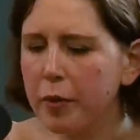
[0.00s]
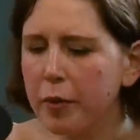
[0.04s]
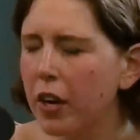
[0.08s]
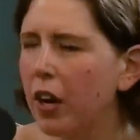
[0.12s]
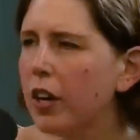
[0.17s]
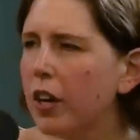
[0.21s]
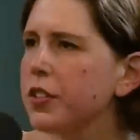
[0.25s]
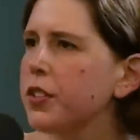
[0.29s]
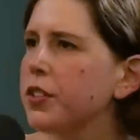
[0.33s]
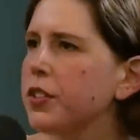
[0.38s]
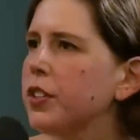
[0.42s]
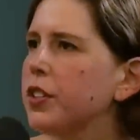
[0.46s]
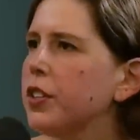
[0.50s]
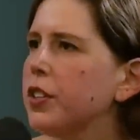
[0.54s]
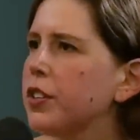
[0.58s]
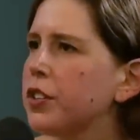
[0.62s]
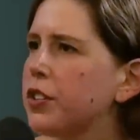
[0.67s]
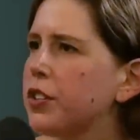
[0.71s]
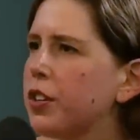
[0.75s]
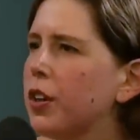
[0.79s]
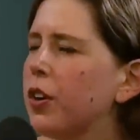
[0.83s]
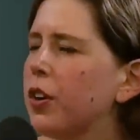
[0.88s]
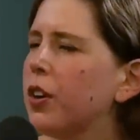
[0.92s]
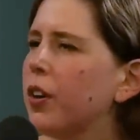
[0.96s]
but also your
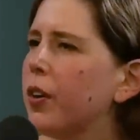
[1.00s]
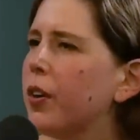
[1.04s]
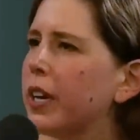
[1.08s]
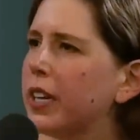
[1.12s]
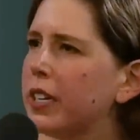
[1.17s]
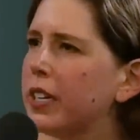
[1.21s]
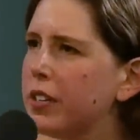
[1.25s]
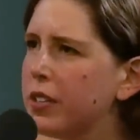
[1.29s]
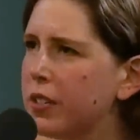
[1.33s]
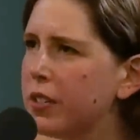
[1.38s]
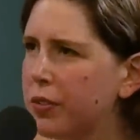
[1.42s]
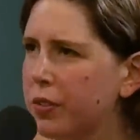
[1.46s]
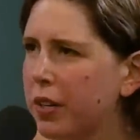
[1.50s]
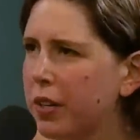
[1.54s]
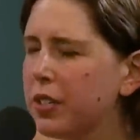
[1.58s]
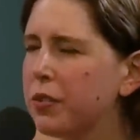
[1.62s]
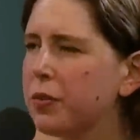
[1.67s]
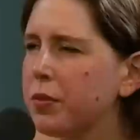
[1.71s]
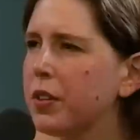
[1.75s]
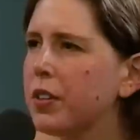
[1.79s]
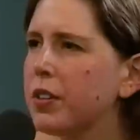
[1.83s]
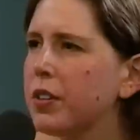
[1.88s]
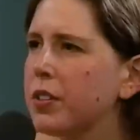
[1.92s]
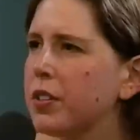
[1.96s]
show going into the
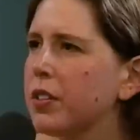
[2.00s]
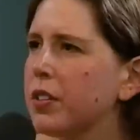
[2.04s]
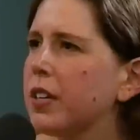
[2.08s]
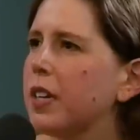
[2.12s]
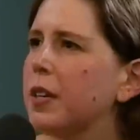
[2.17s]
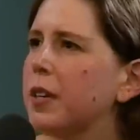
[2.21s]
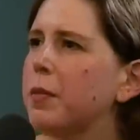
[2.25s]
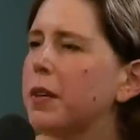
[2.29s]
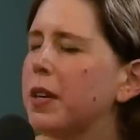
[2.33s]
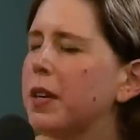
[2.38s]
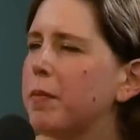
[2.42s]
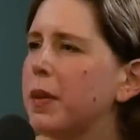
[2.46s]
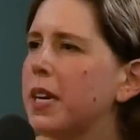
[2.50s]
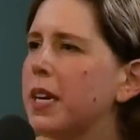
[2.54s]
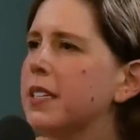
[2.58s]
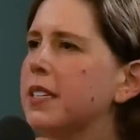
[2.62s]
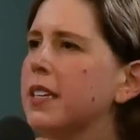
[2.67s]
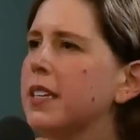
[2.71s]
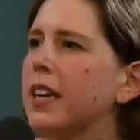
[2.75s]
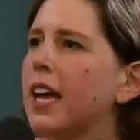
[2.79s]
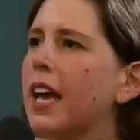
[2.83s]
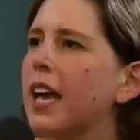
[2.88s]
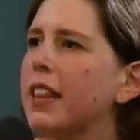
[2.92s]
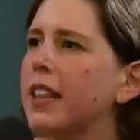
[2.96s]
dress rehearsal can be
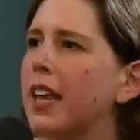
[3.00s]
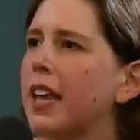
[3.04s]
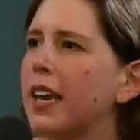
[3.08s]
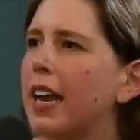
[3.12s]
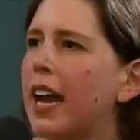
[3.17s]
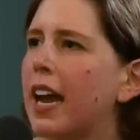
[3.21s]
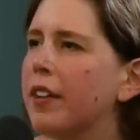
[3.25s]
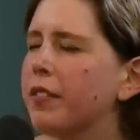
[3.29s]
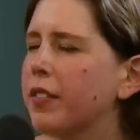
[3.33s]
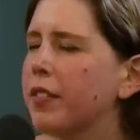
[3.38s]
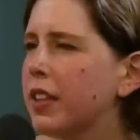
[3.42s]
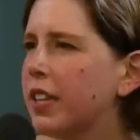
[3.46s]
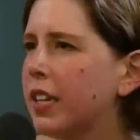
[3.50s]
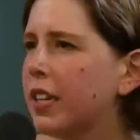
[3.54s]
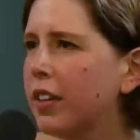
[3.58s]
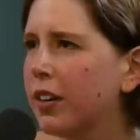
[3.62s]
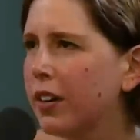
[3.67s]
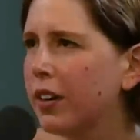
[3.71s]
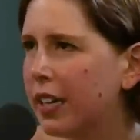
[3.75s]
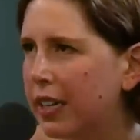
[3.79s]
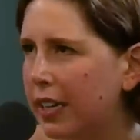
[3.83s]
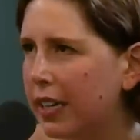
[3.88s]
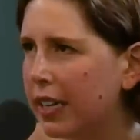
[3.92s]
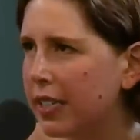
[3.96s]
amazing. And then everything
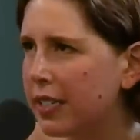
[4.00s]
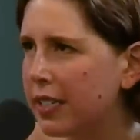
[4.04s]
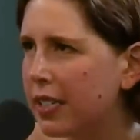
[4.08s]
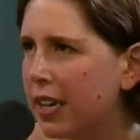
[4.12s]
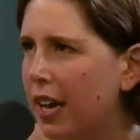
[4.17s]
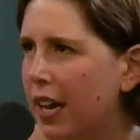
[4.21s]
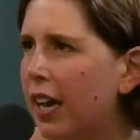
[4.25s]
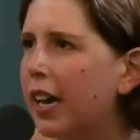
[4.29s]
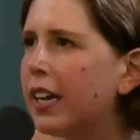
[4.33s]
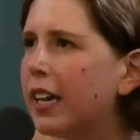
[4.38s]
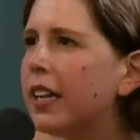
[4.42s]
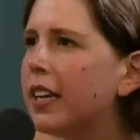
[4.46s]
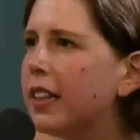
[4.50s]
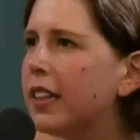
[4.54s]
you're in gets cut.